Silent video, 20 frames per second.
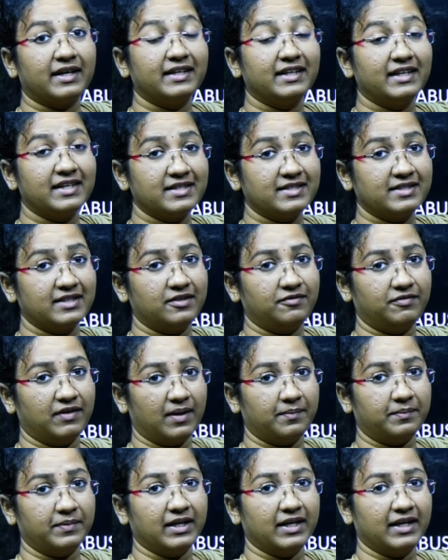National
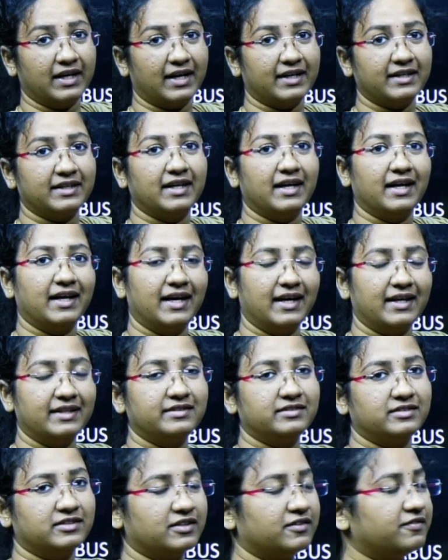Family and
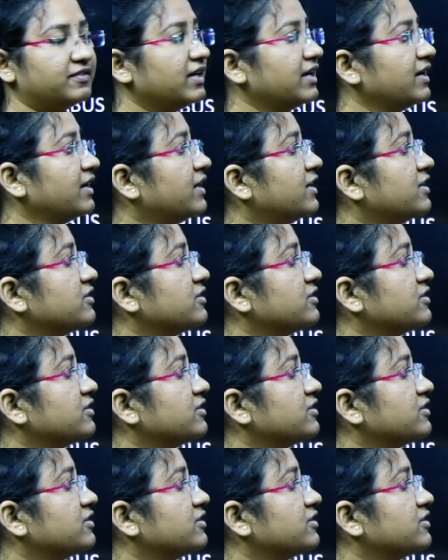Health Survey.